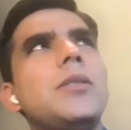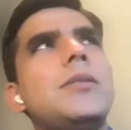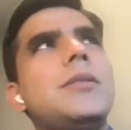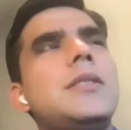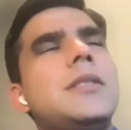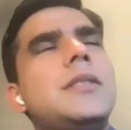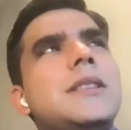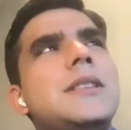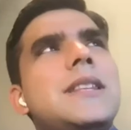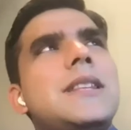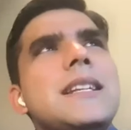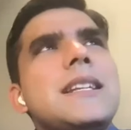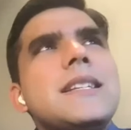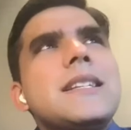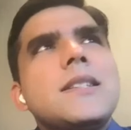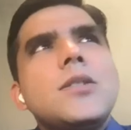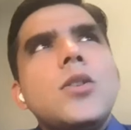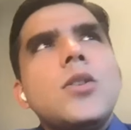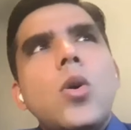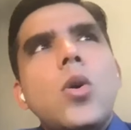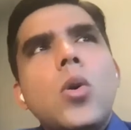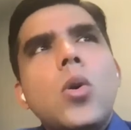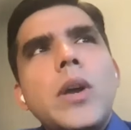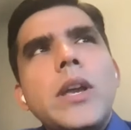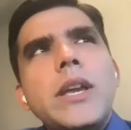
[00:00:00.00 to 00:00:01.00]
so there is
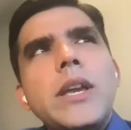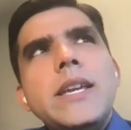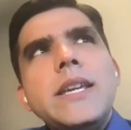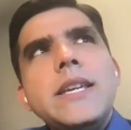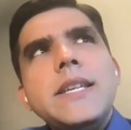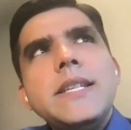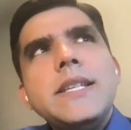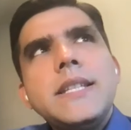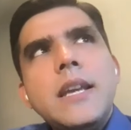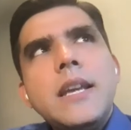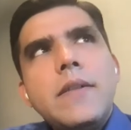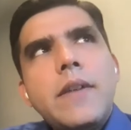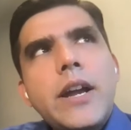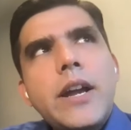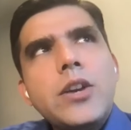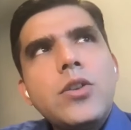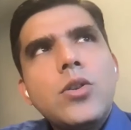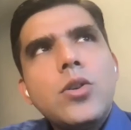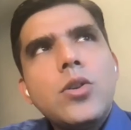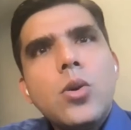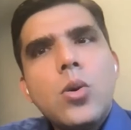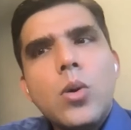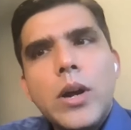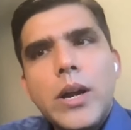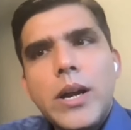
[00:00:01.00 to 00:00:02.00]
no easy way
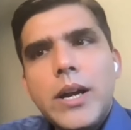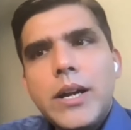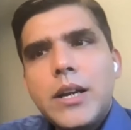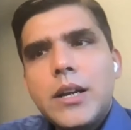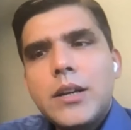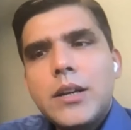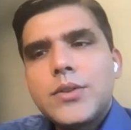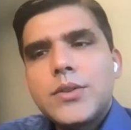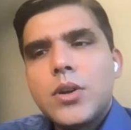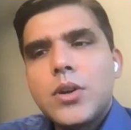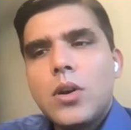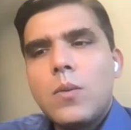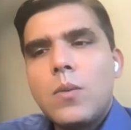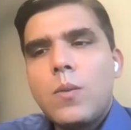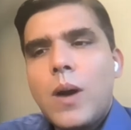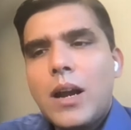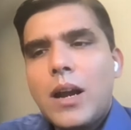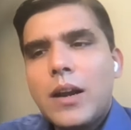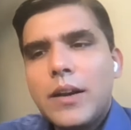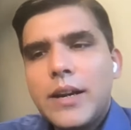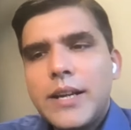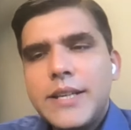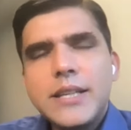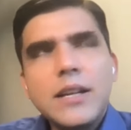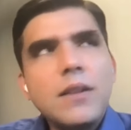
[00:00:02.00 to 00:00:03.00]
to do it. So
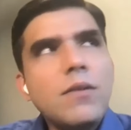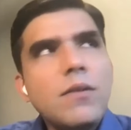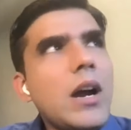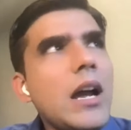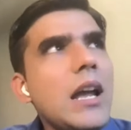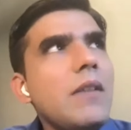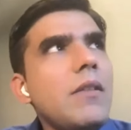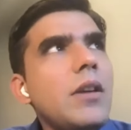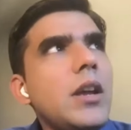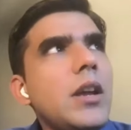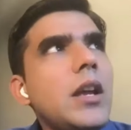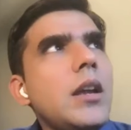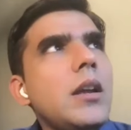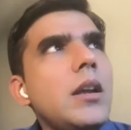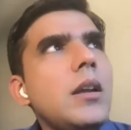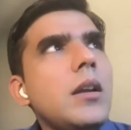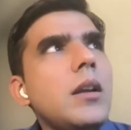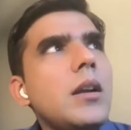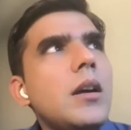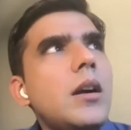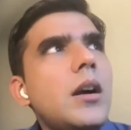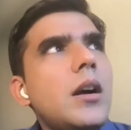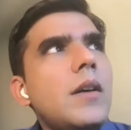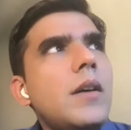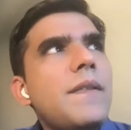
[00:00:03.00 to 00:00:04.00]
one reason why we
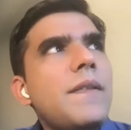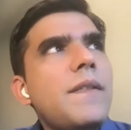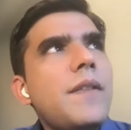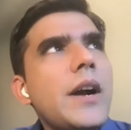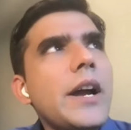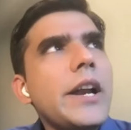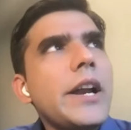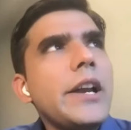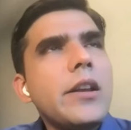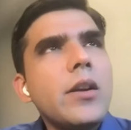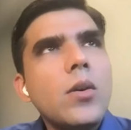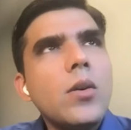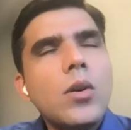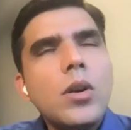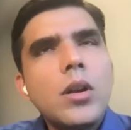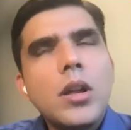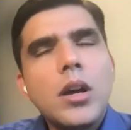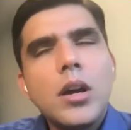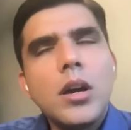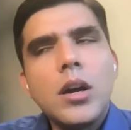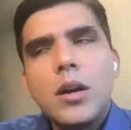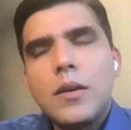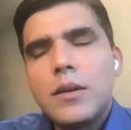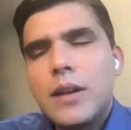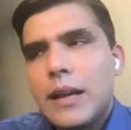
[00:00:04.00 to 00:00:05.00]
uh, fine tune
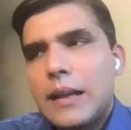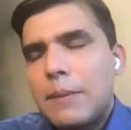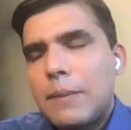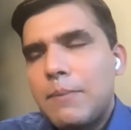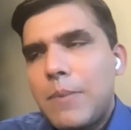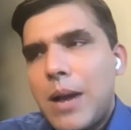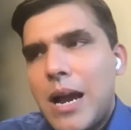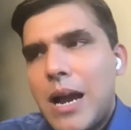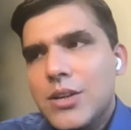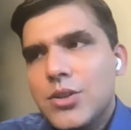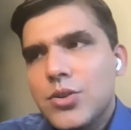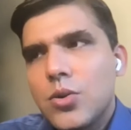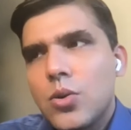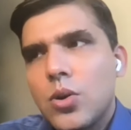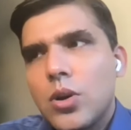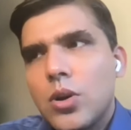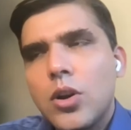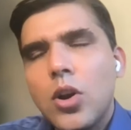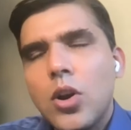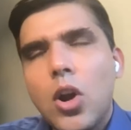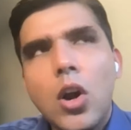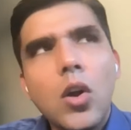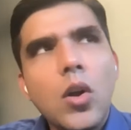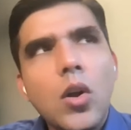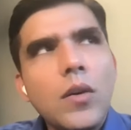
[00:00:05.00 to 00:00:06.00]
the like the Patch
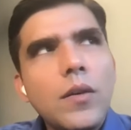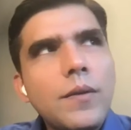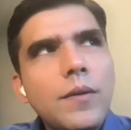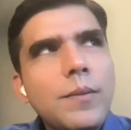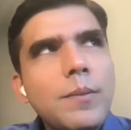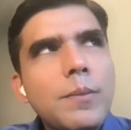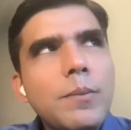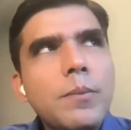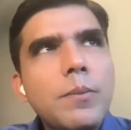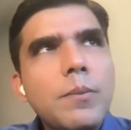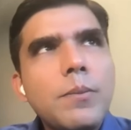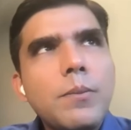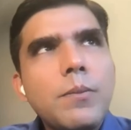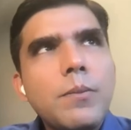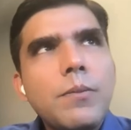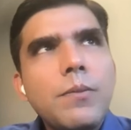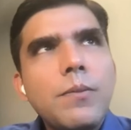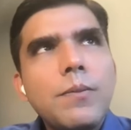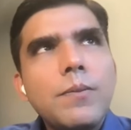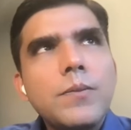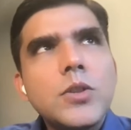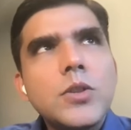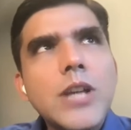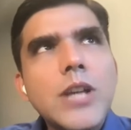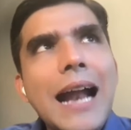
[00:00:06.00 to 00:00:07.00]
Coder not on
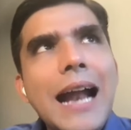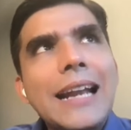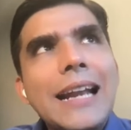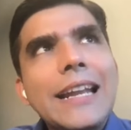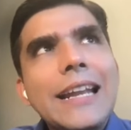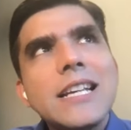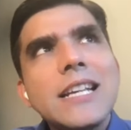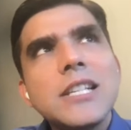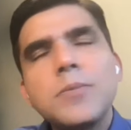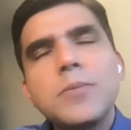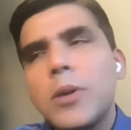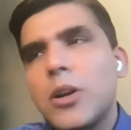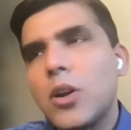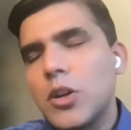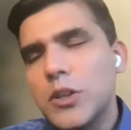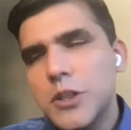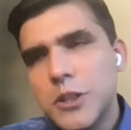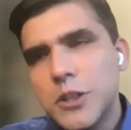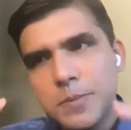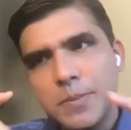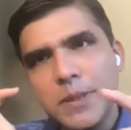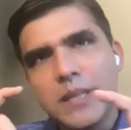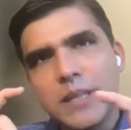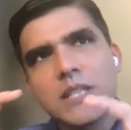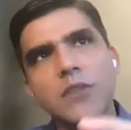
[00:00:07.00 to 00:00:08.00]
cattiness but on
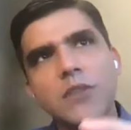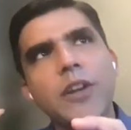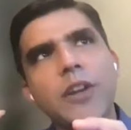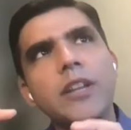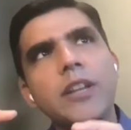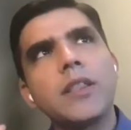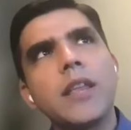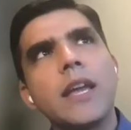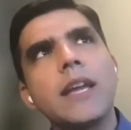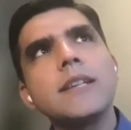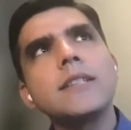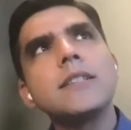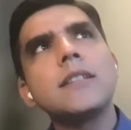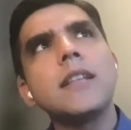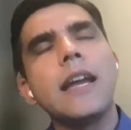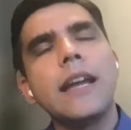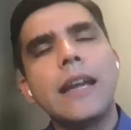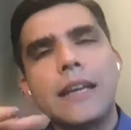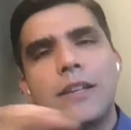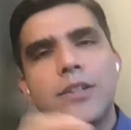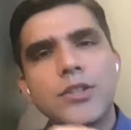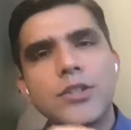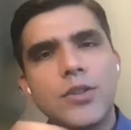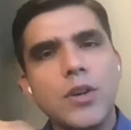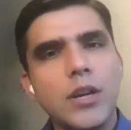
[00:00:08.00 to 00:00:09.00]
specific things
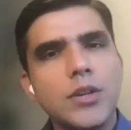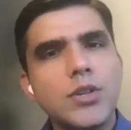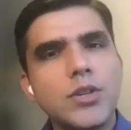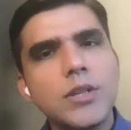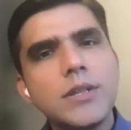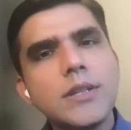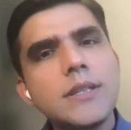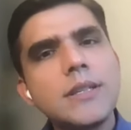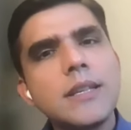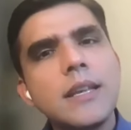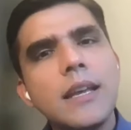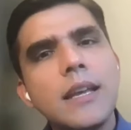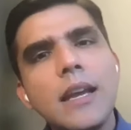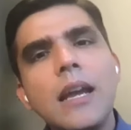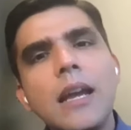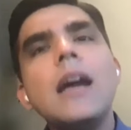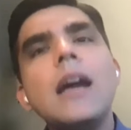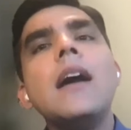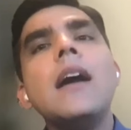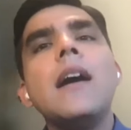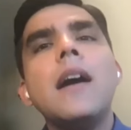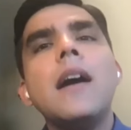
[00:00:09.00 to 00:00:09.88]
like instructions